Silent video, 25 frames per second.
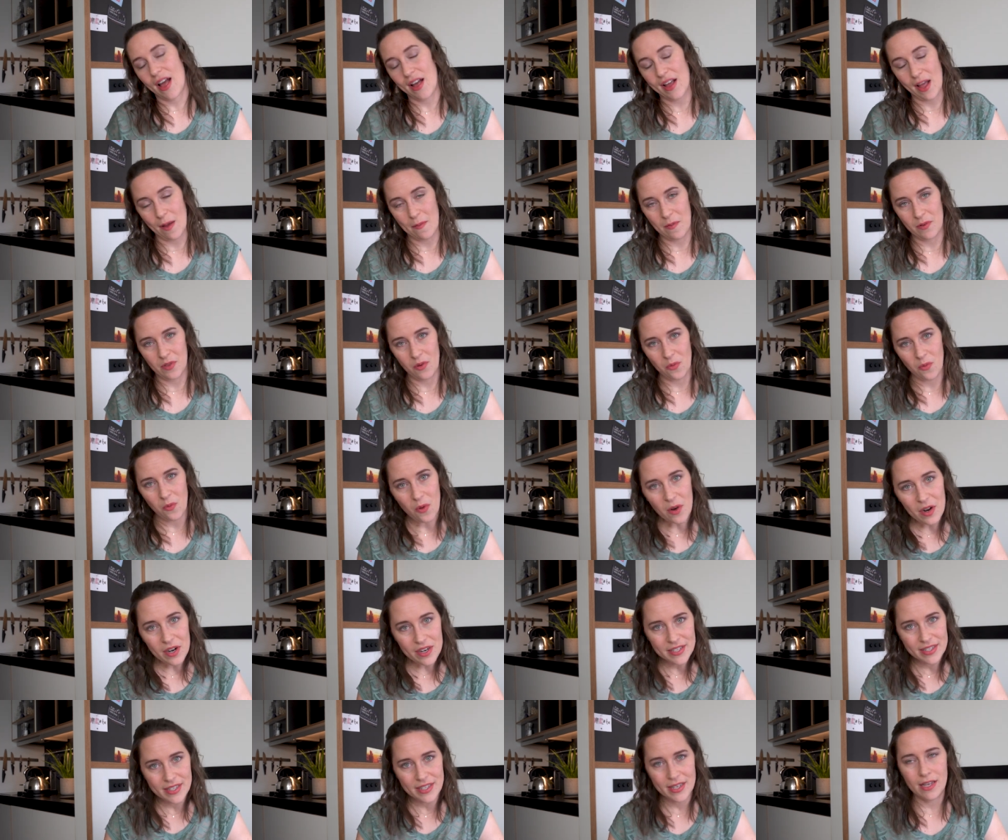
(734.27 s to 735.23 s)
come with a
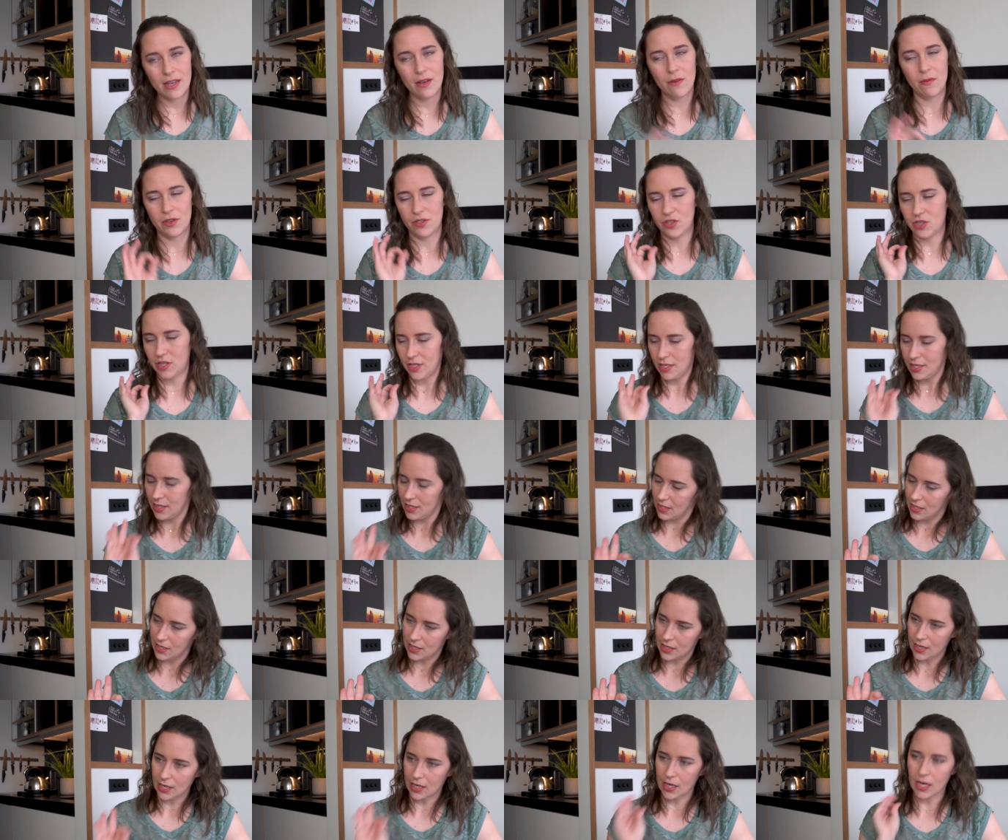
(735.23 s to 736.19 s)
warranty, which
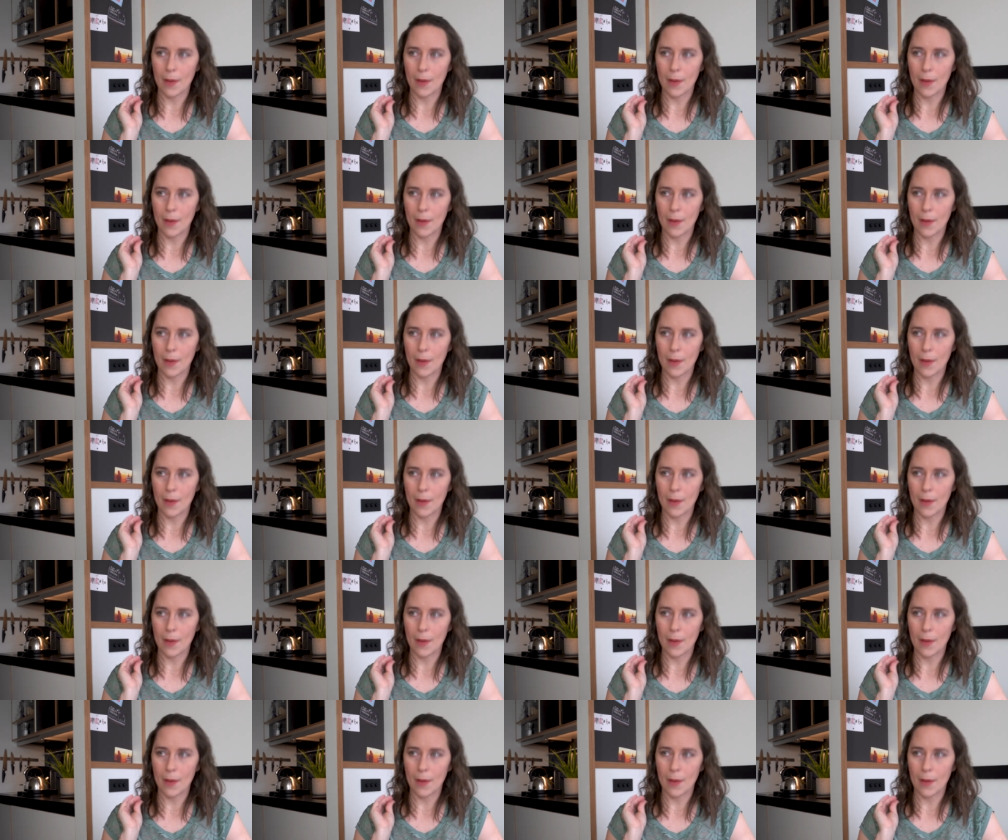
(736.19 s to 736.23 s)
is